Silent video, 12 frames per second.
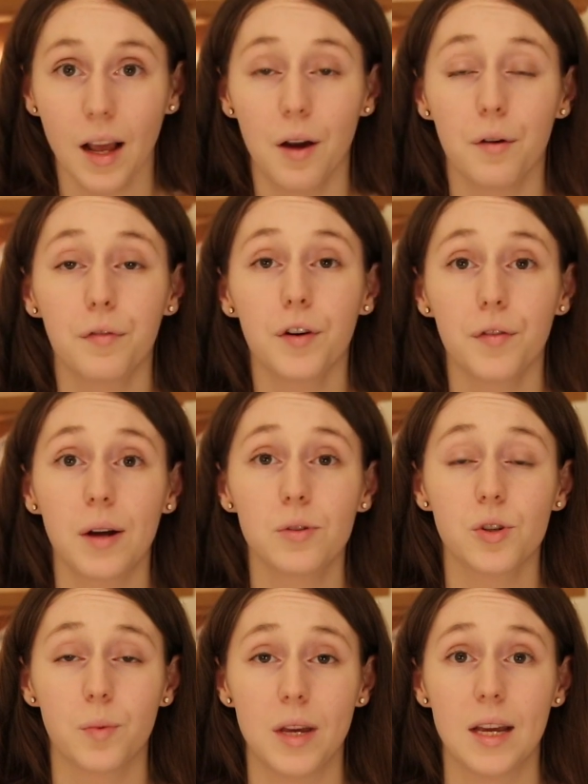uh, for
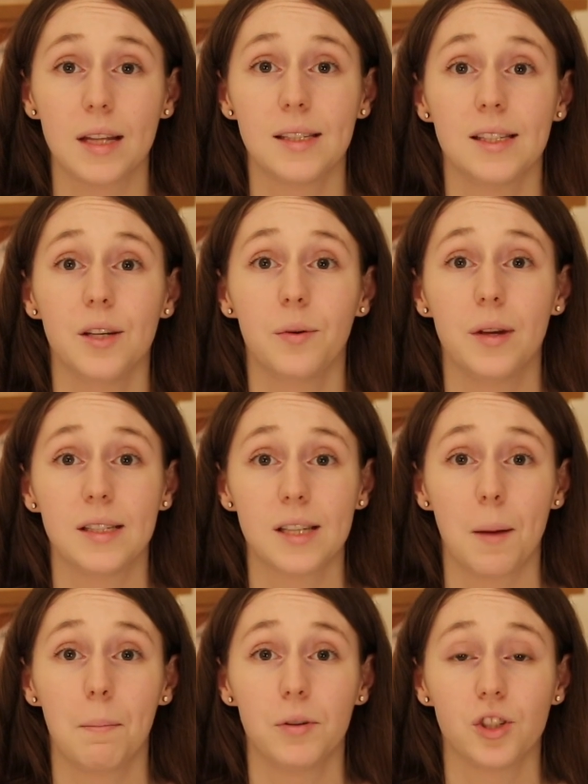around a week until his
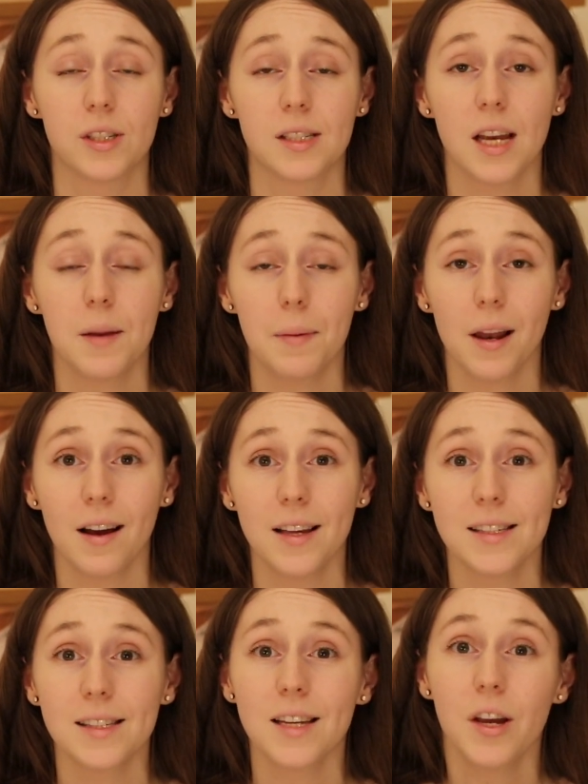temperature
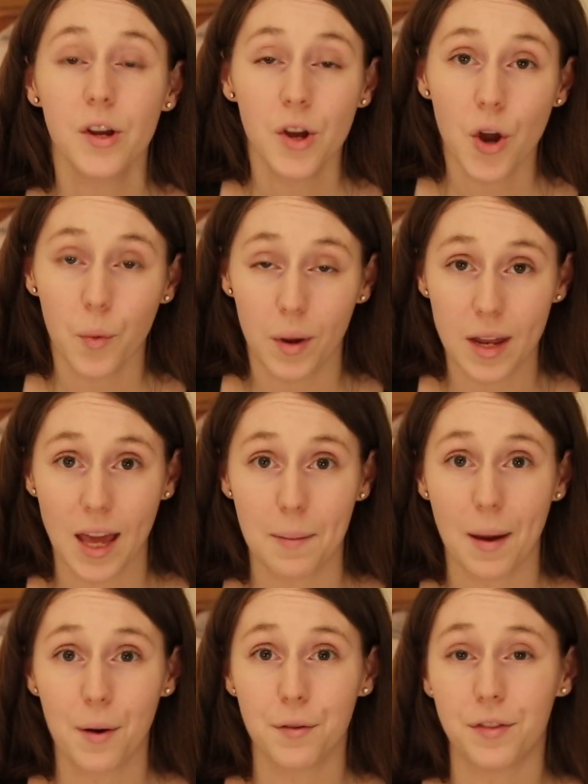stabilised. When he
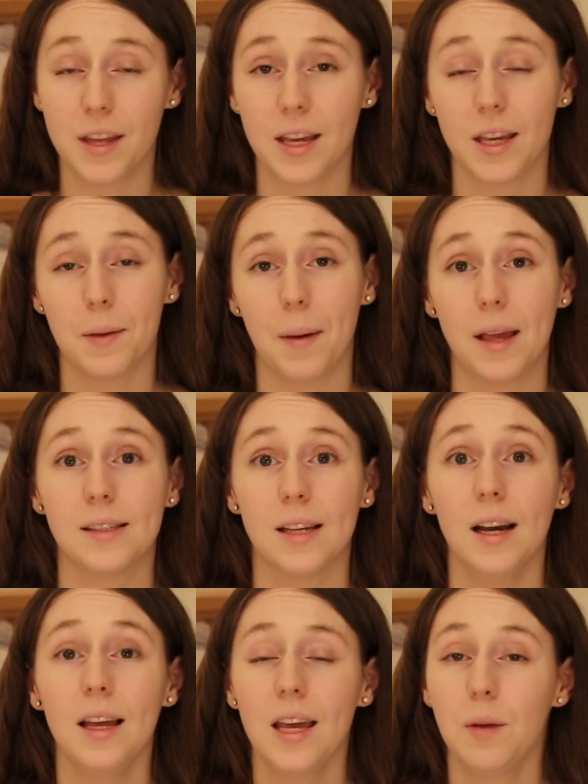came out of the
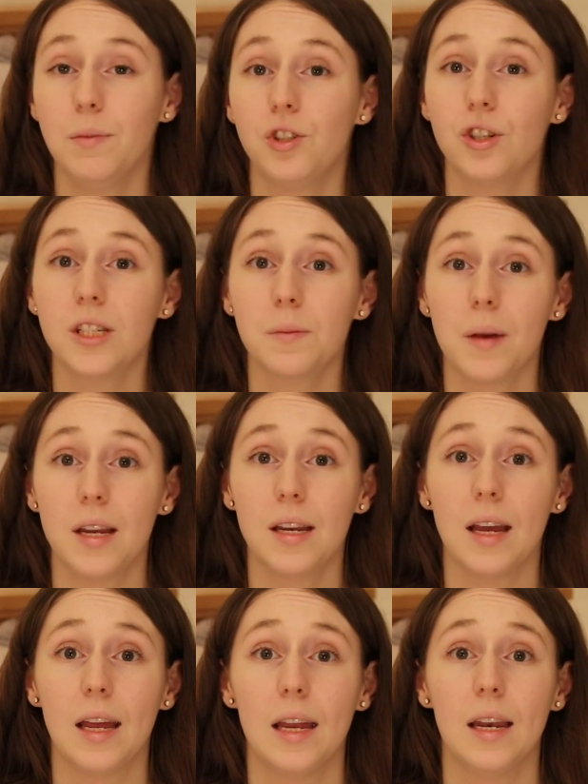incubator, he was just put in,
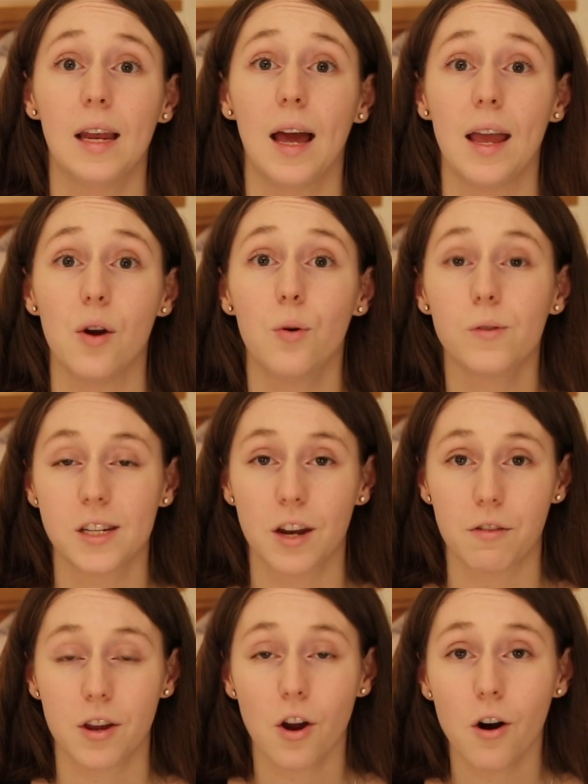in
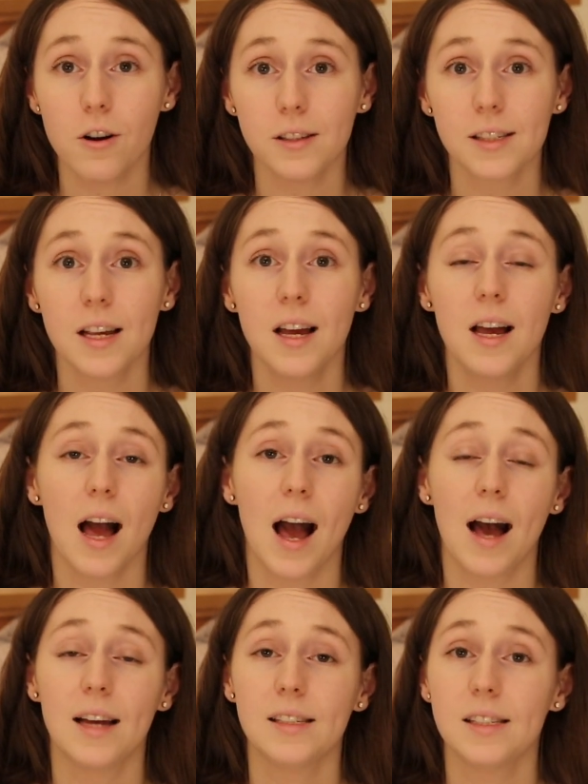ordinary cot
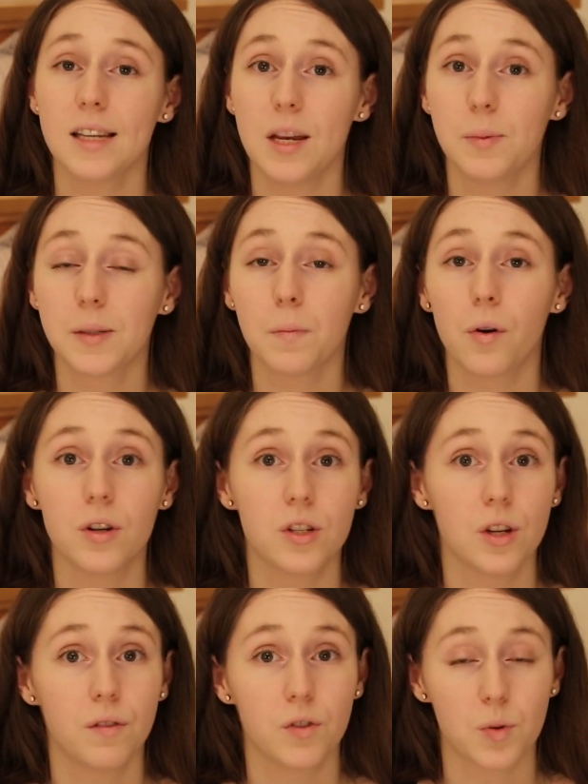and he was
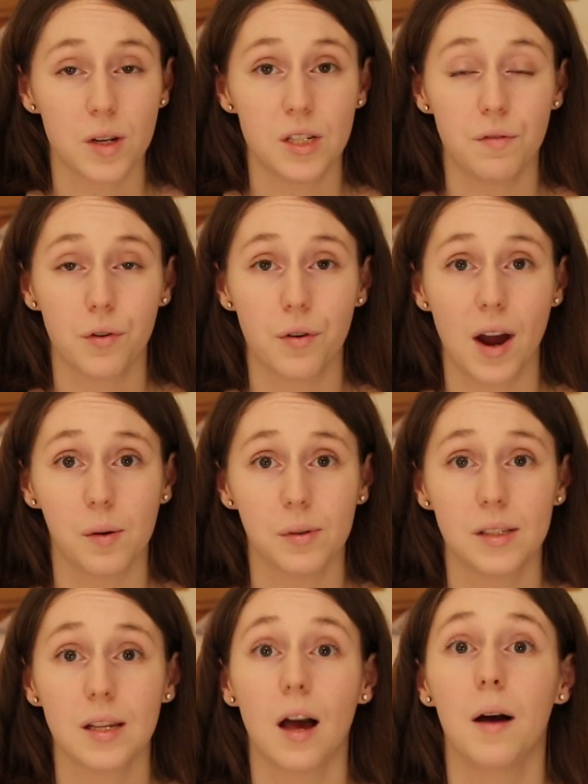monitored for 24
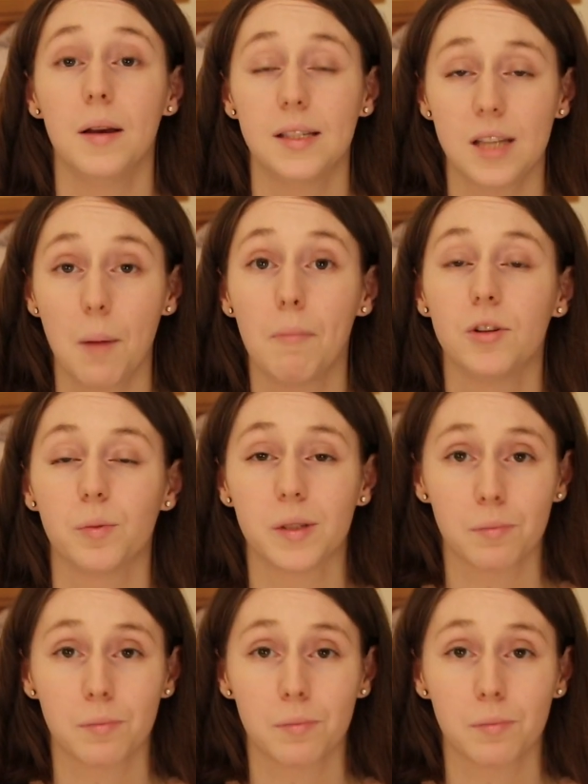hours, uh, his temperature